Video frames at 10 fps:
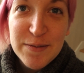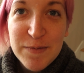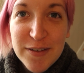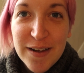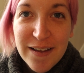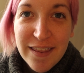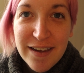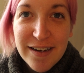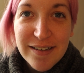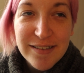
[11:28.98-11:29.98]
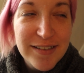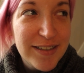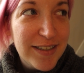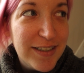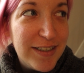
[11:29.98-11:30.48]
if you're not there,
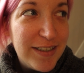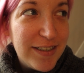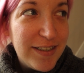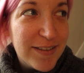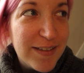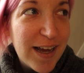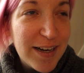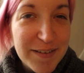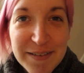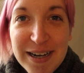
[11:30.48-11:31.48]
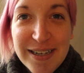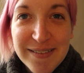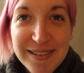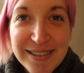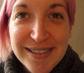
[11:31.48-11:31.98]
you're not
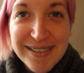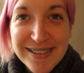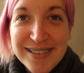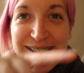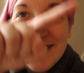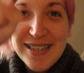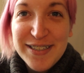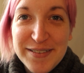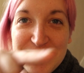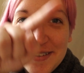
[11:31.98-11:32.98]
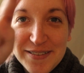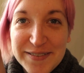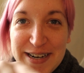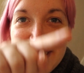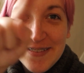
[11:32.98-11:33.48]
around. You're not
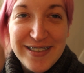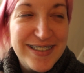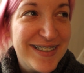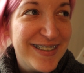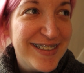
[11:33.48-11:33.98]
around.